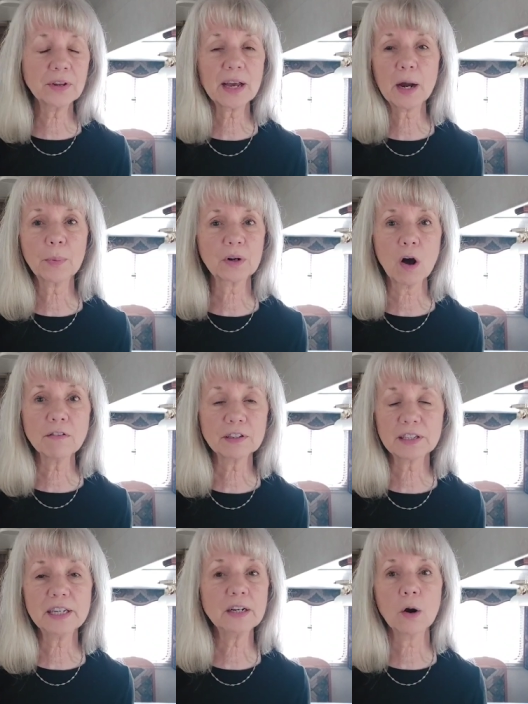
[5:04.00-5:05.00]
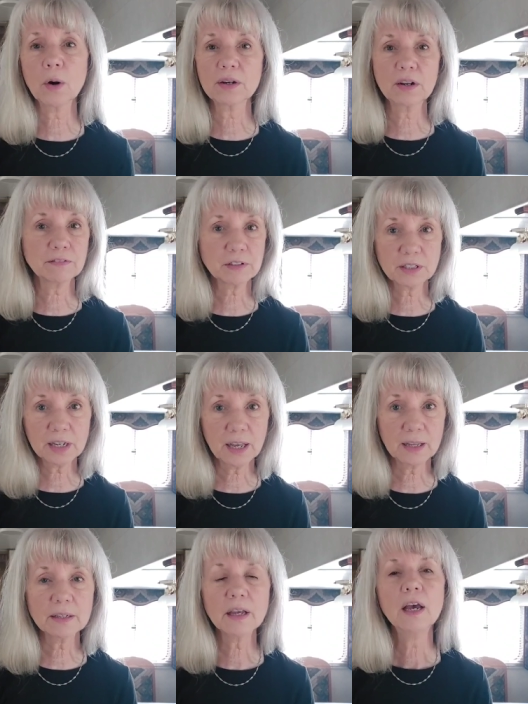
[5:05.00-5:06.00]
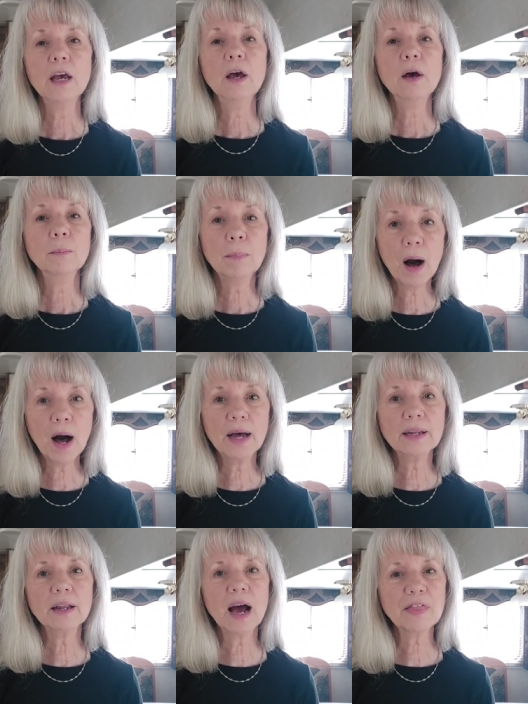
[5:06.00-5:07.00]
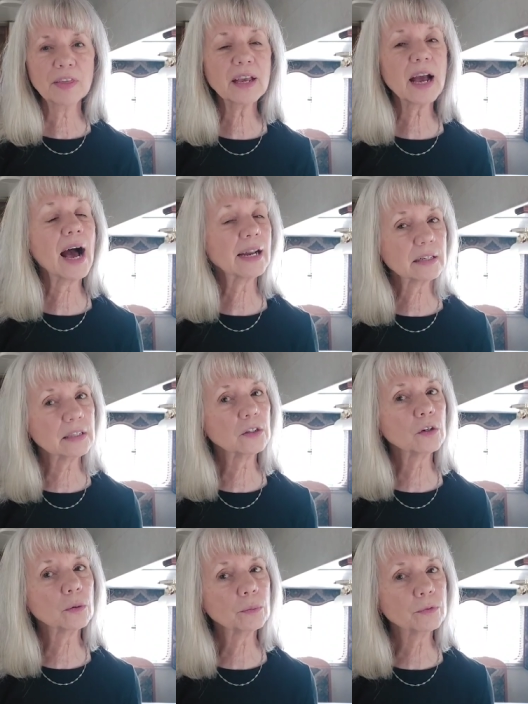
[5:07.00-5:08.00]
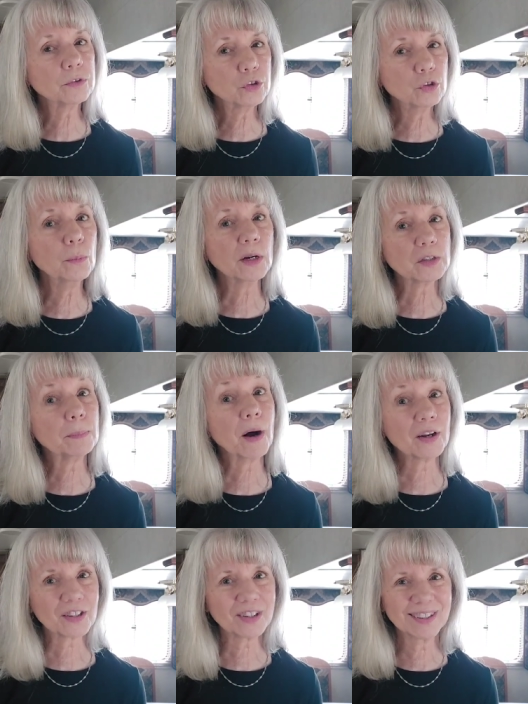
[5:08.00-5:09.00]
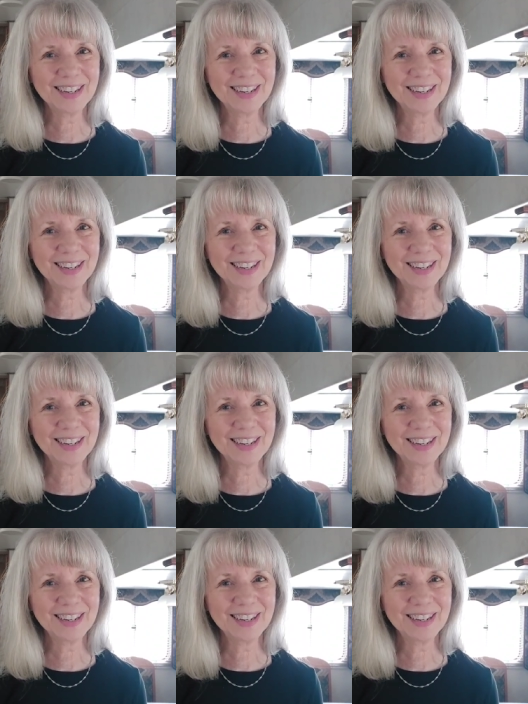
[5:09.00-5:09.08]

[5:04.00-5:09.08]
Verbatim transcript: that I went off a of keto, I never did but I think I had a little too much butter,